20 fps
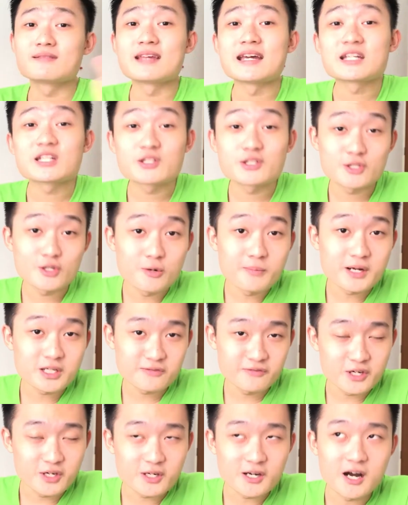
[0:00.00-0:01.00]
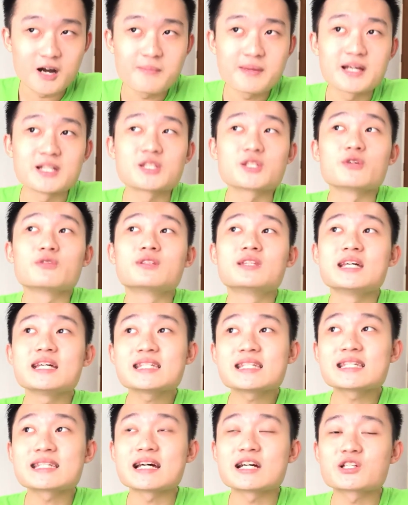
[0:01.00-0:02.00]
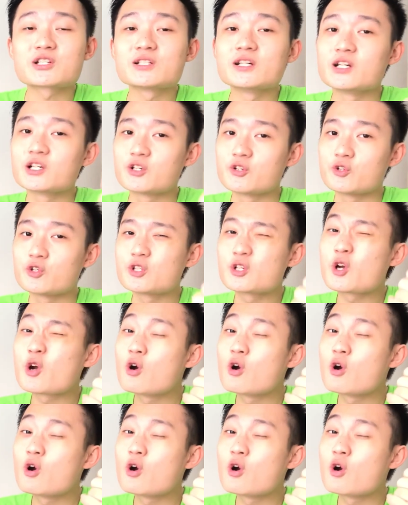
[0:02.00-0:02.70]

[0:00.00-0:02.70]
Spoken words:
Thank you so much for your comment. So this is actually a good